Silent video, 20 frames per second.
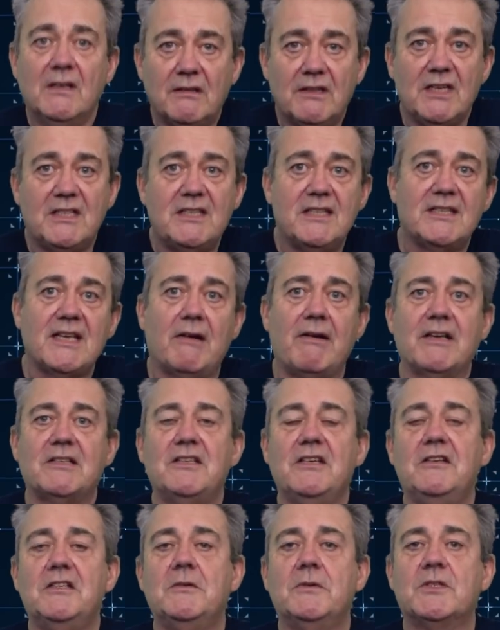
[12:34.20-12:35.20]
This is our
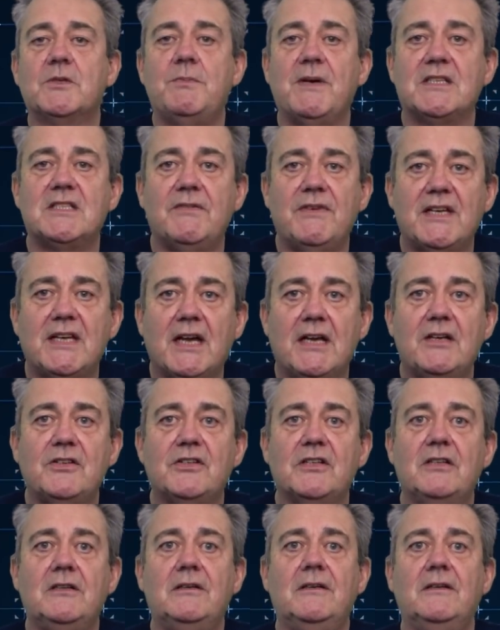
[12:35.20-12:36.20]
executable
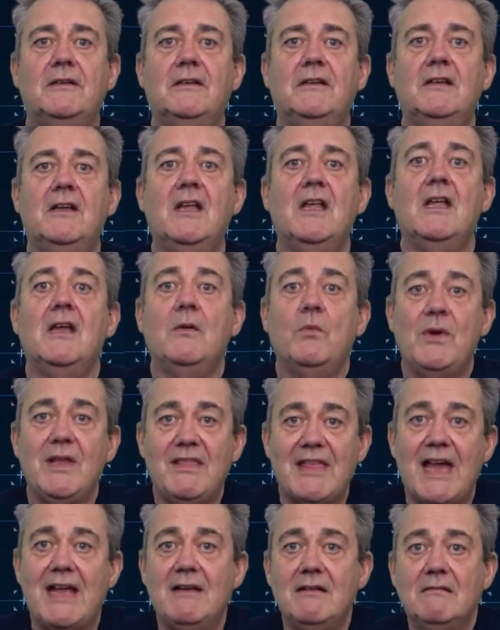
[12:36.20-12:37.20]
specification. We
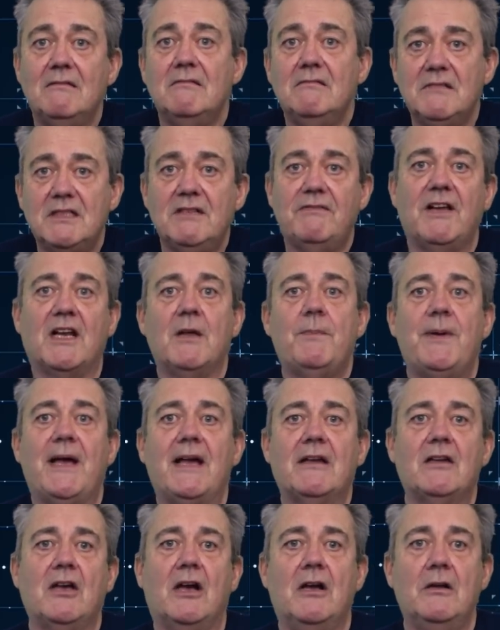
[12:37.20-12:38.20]
then develop
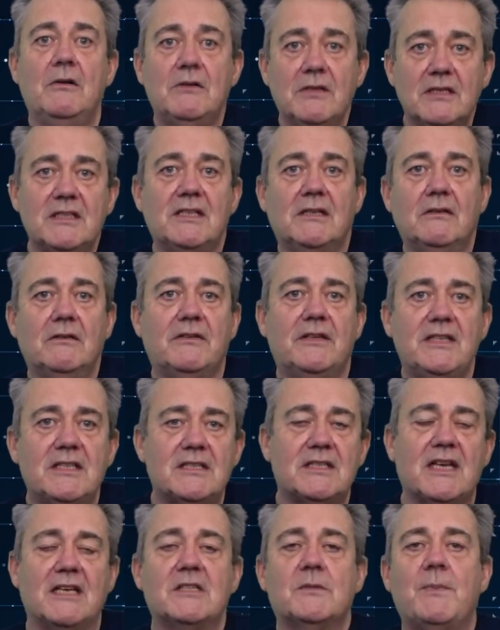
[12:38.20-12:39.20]
our code until this
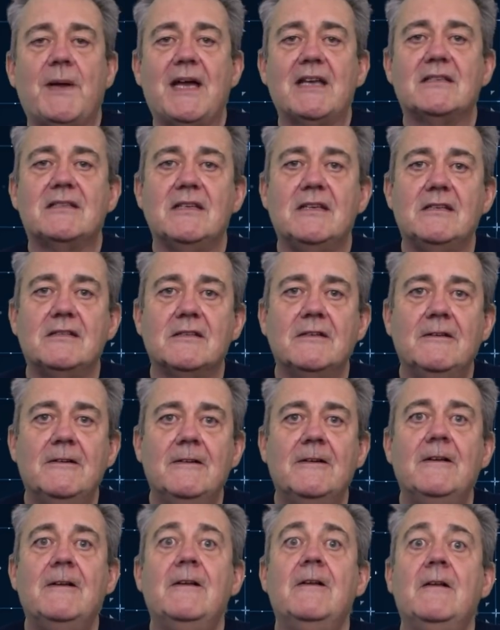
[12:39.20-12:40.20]
test passes.
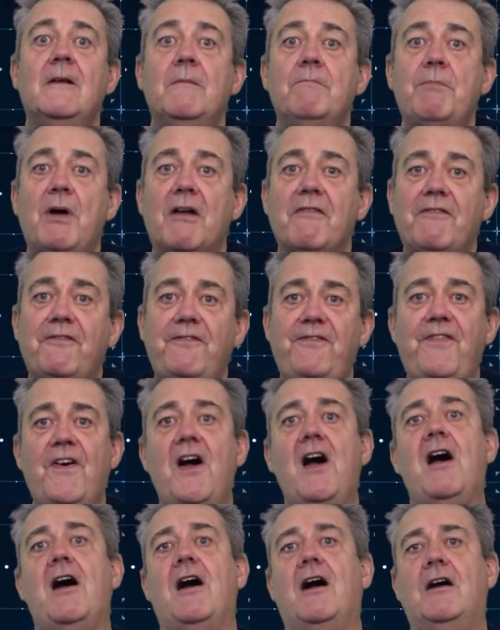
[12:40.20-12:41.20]
By
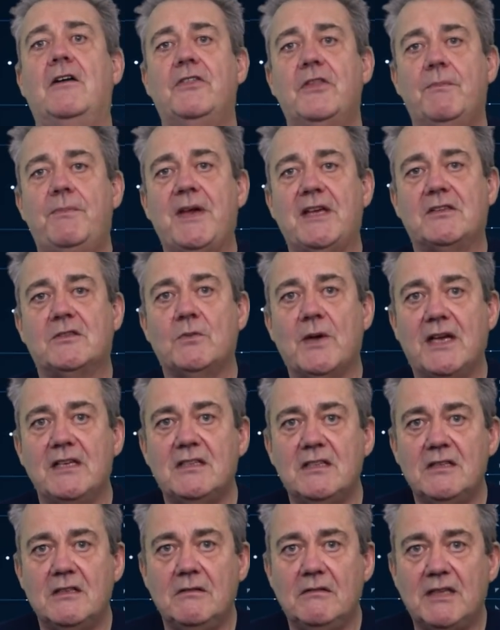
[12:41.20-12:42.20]
far the best way
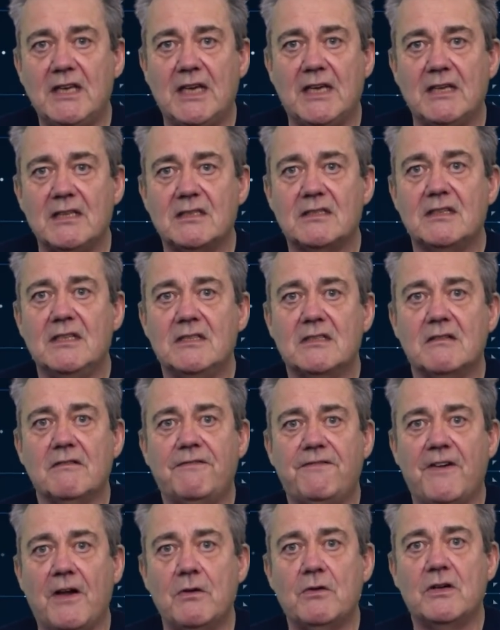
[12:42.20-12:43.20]
to do this is to
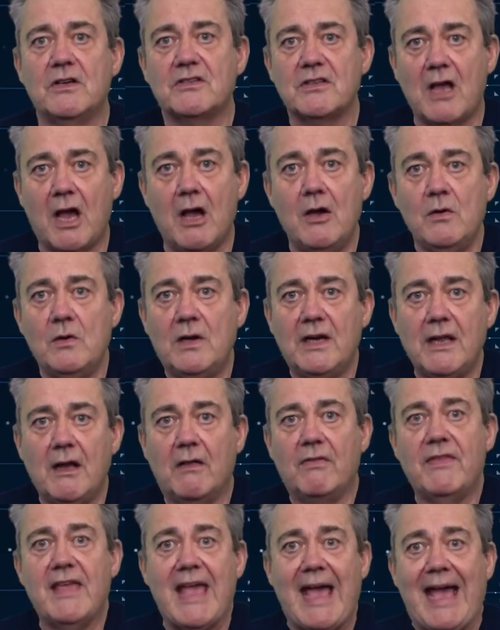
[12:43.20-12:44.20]
focus only
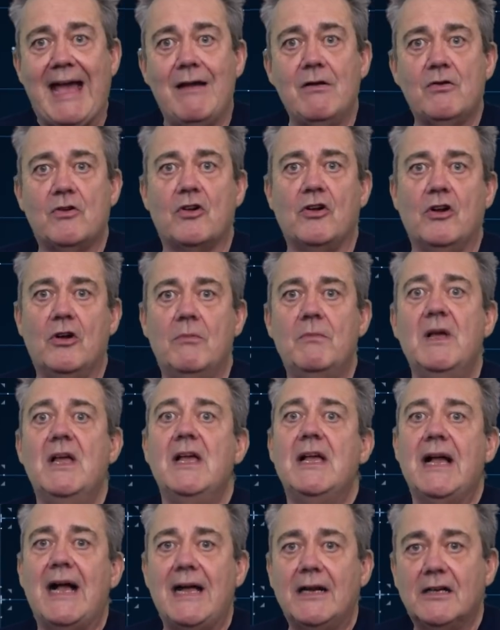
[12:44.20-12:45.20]
on the outcome
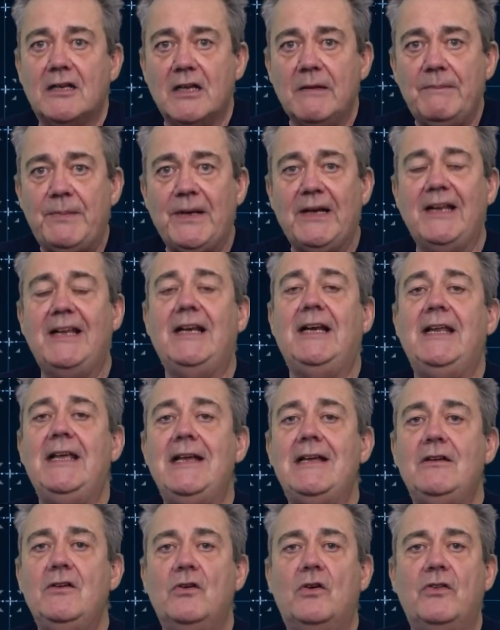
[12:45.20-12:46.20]
and completely
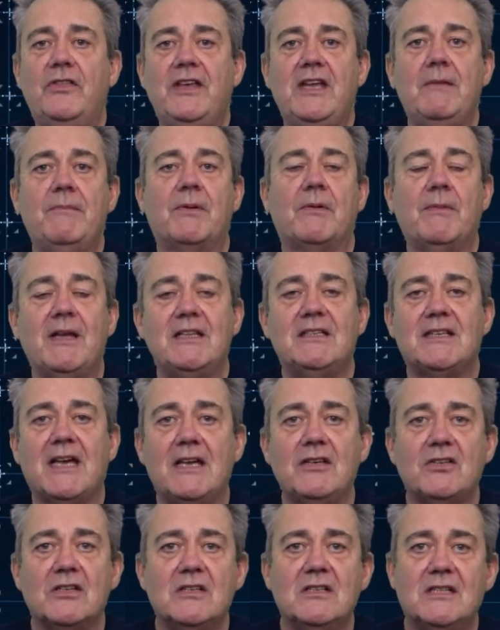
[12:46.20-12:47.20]
ignore the
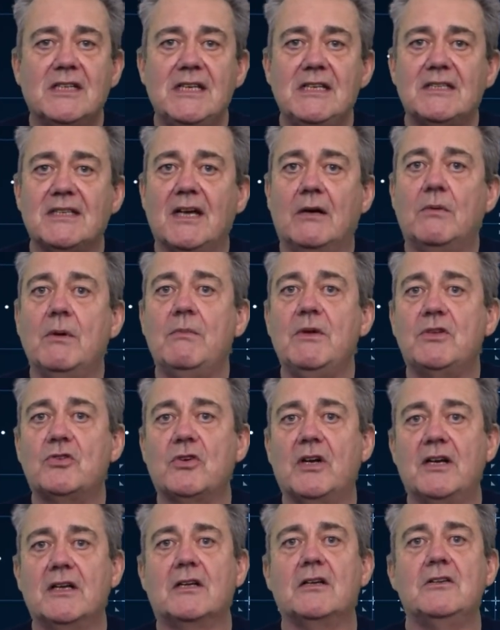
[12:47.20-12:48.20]
implementation detail when we're
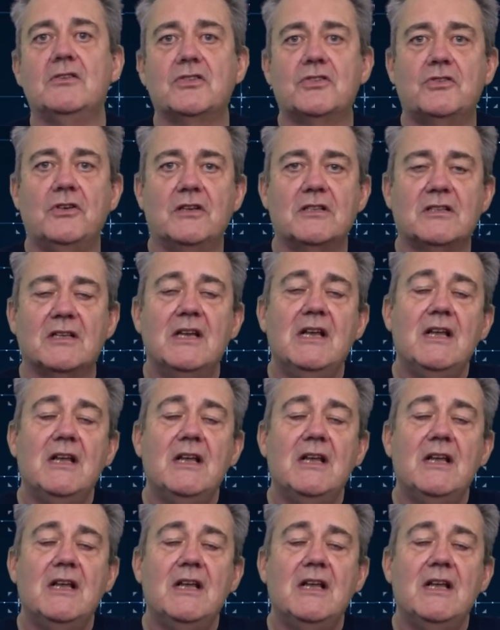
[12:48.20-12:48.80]
trying to construct